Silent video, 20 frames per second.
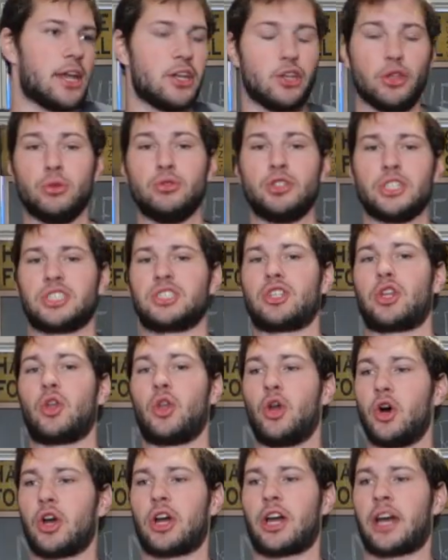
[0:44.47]
and you just
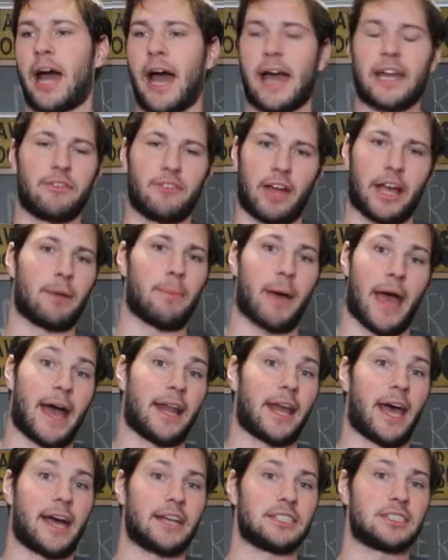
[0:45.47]
look kind of like a
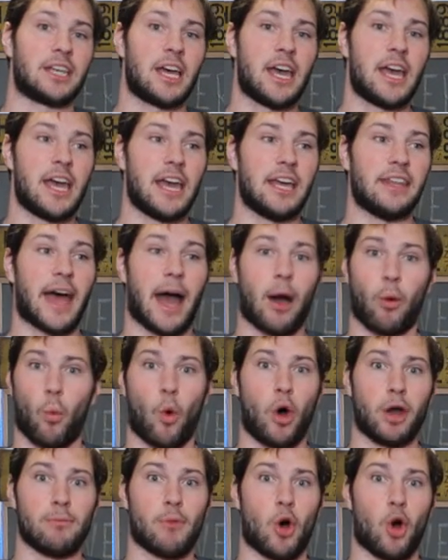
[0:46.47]
badass in that
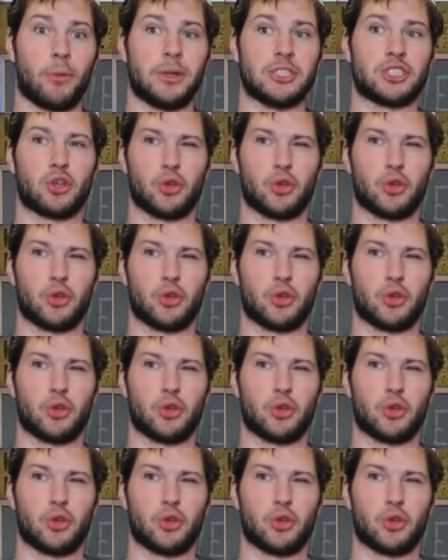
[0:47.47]
one moment.